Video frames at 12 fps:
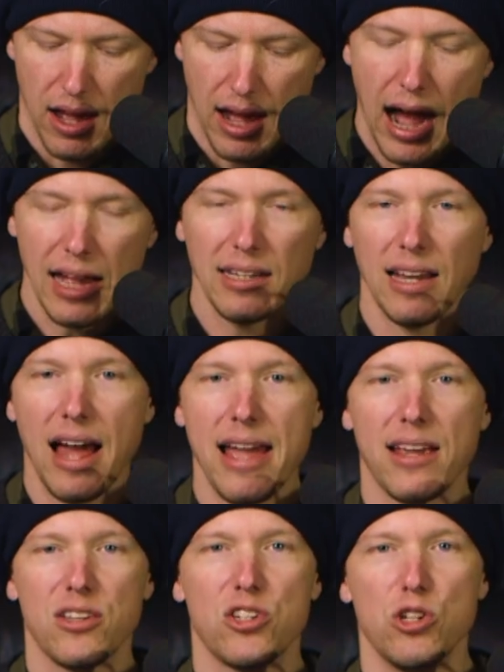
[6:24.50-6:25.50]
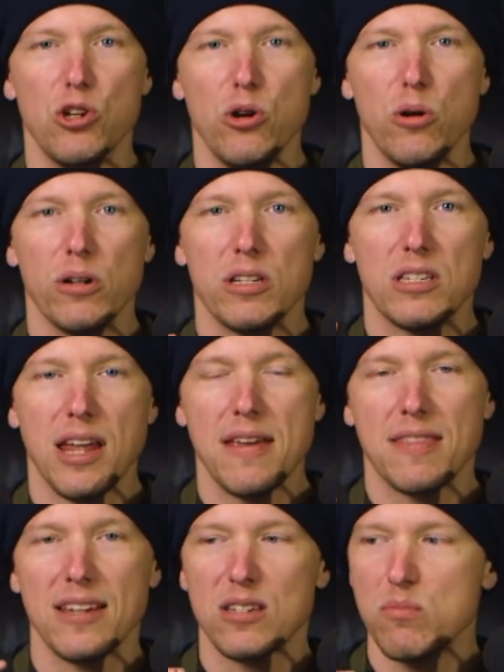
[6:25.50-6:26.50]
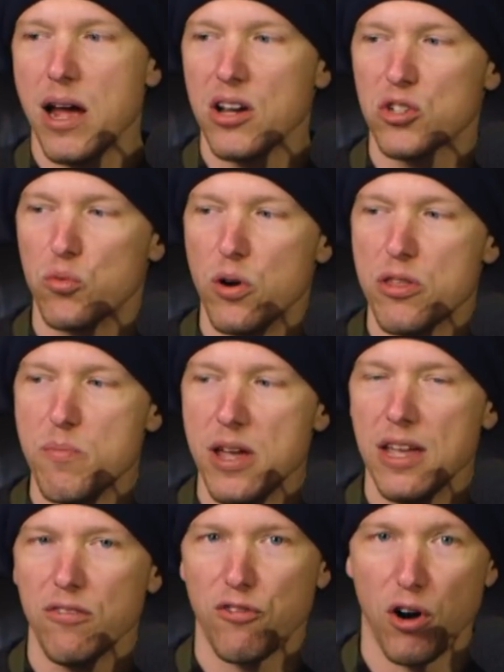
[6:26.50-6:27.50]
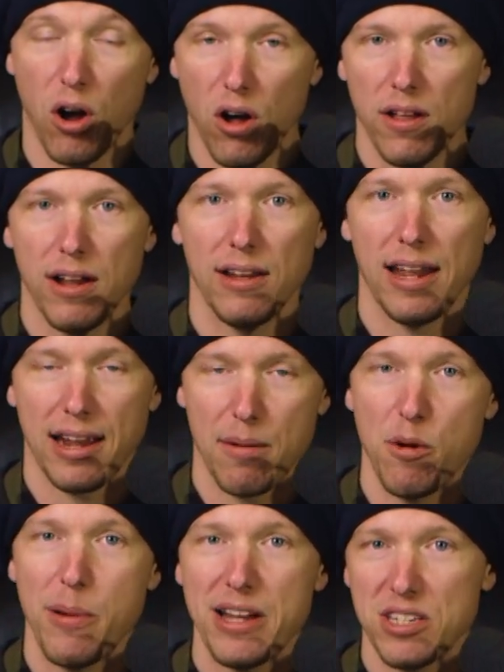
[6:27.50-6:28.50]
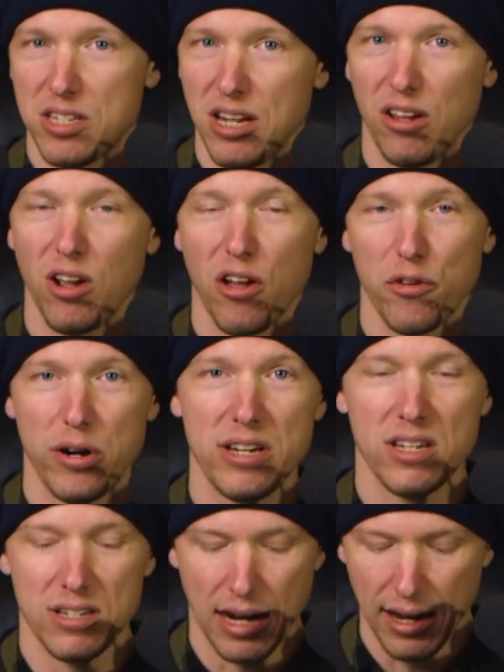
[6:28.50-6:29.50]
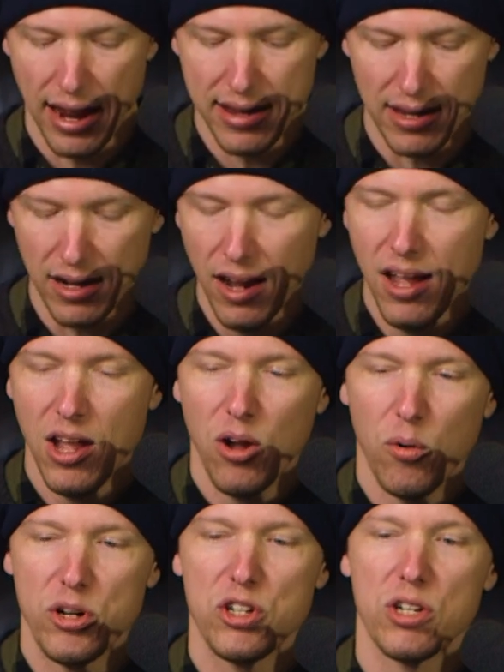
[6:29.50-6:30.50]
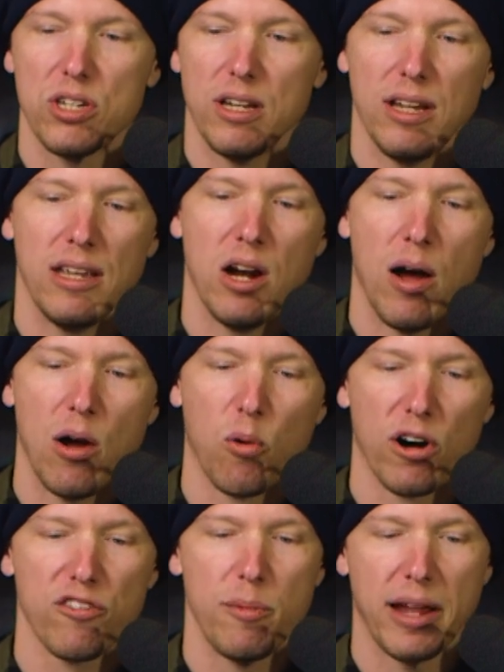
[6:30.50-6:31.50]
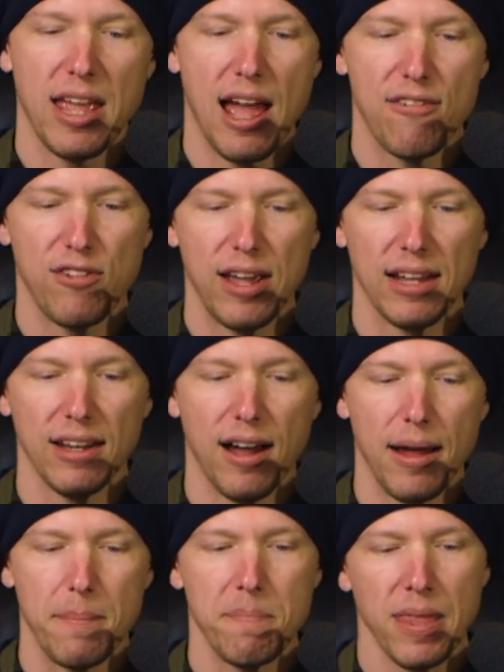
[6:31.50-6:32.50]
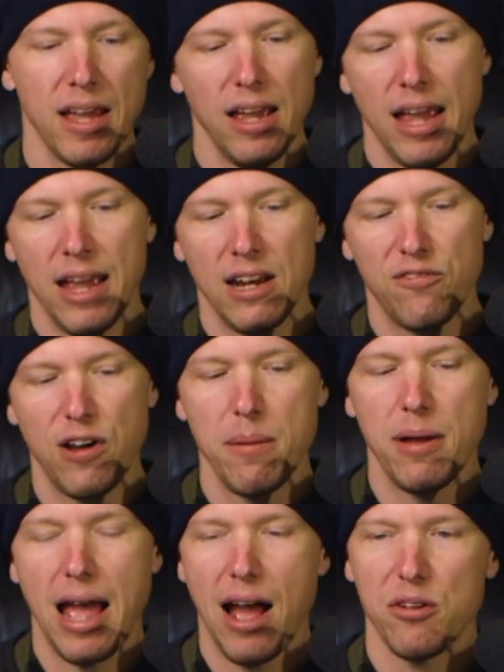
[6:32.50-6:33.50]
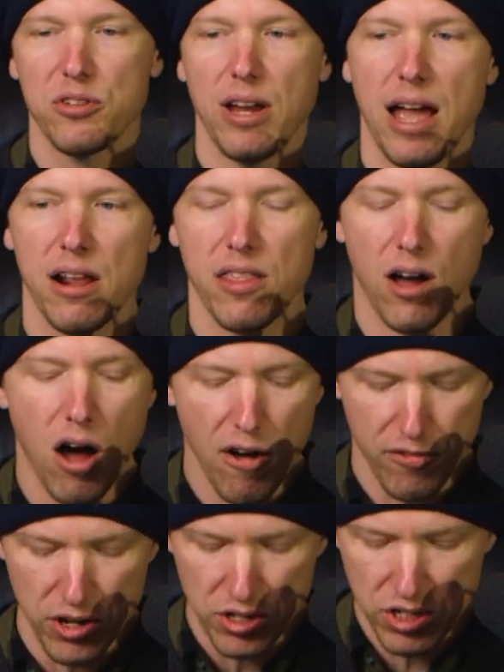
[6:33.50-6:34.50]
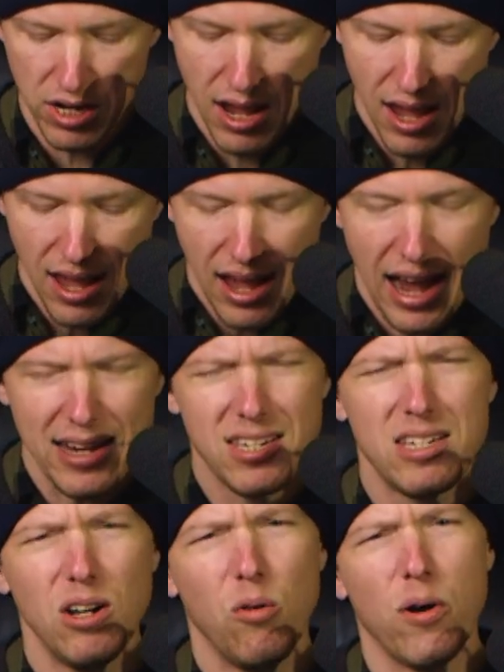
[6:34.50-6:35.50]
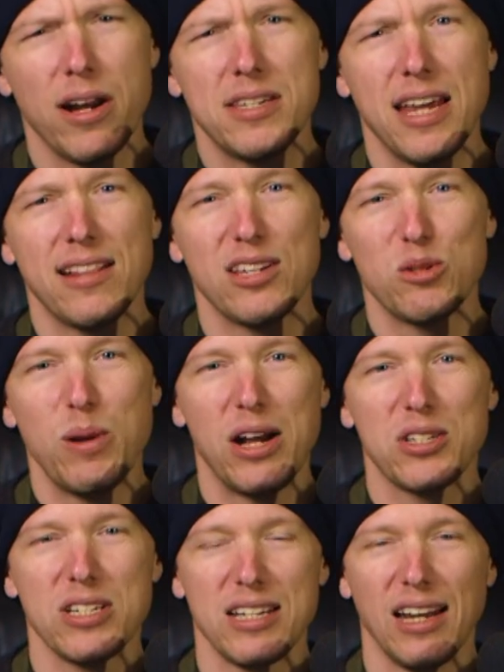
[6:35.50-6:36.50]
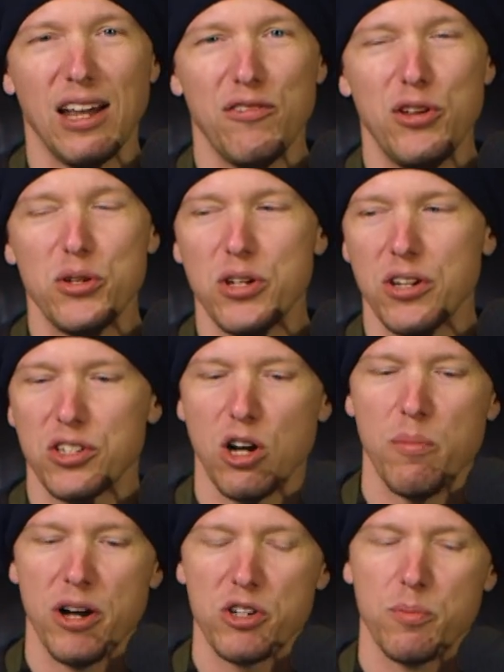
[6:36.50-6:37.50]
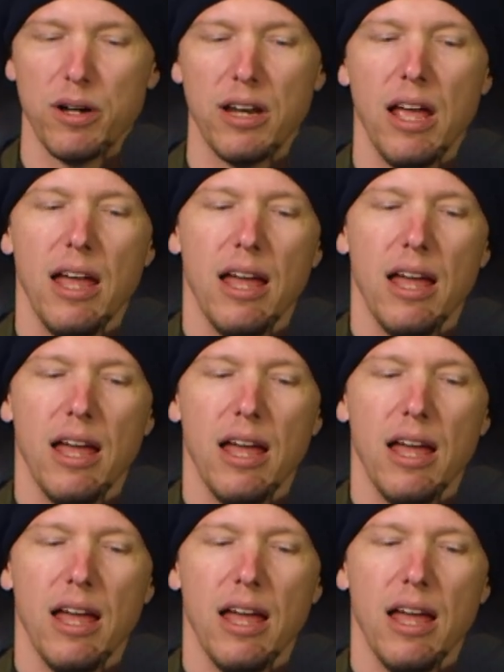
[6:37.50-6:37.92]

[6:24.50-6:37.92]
I like to take this mouse with me for, like, I'm about to tell you all the reasons I like it, which is, you know, I work from a cafe a lot, and if I'm out of the office, I still want to take this mouse because I love using it so much, but